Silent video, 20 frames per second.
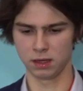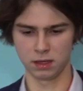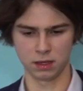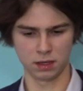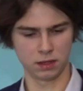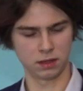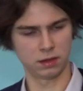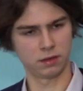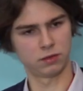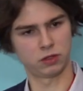we're
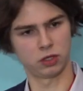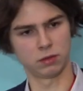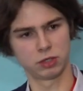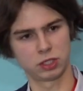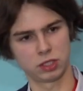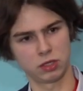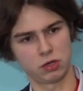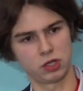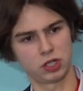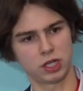going to
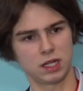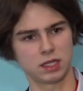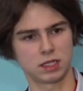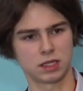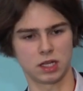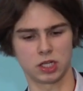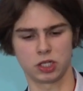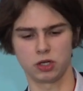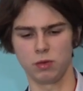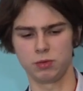consider
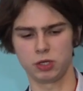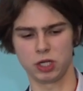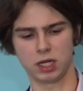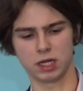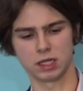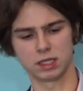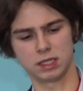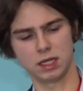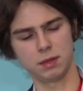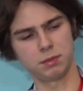different
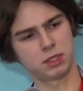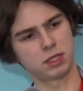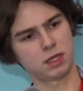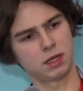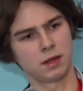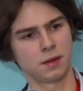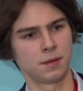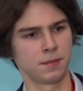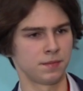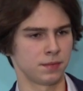databases
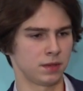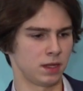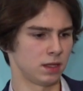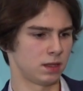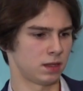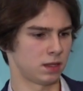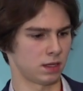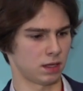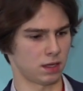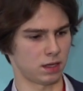
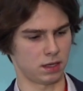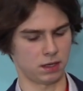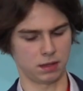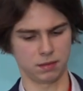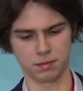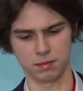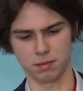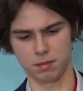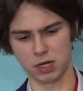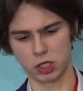from our
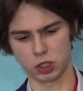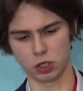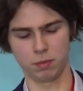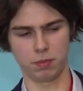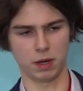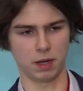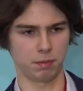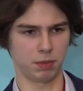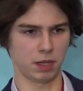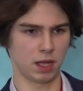colleagues. What is
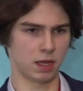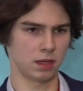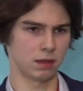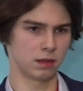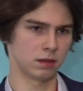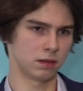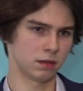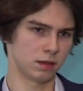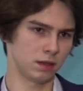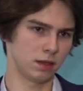our
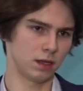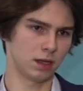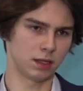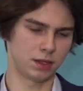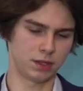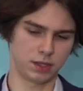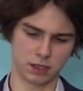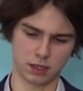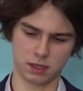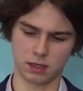
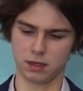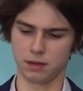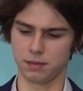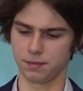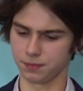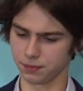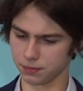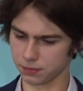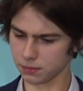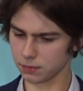general
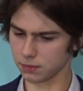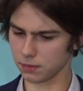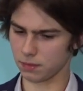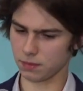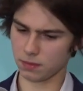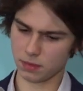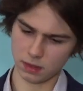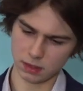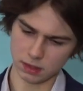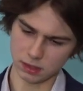
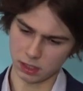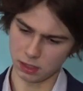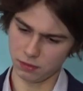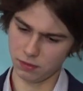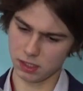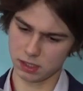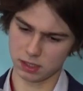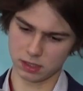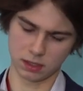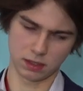concept? This
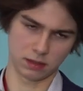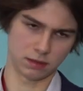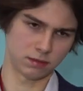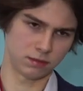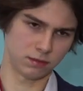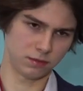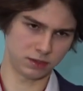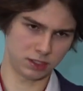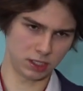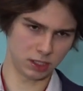is a big
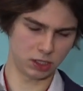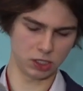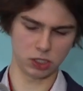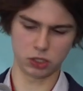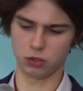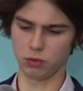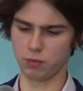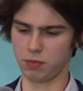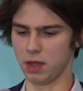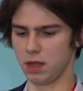
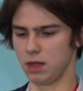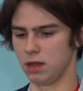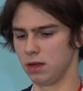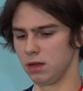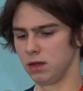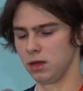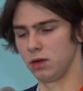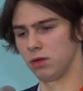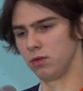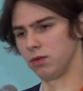pipeline,
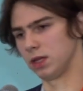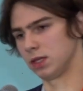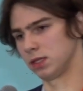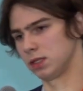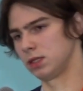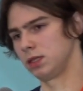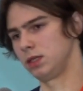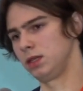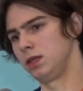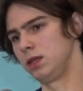
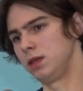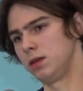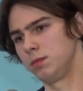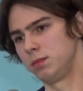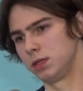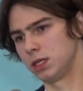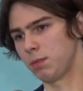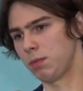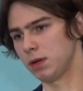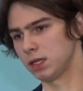3
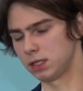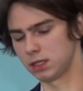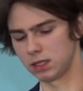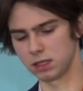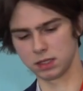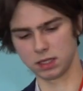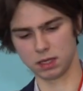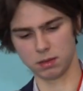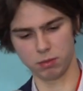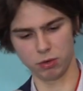steps.
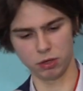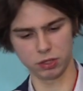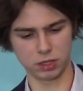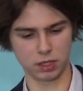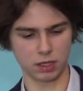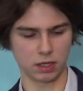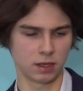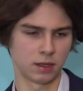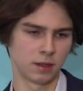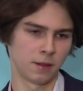
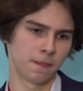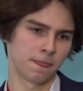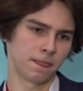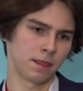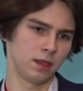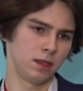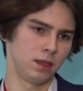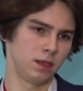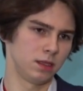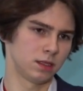This
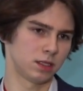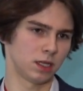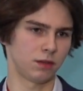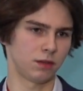is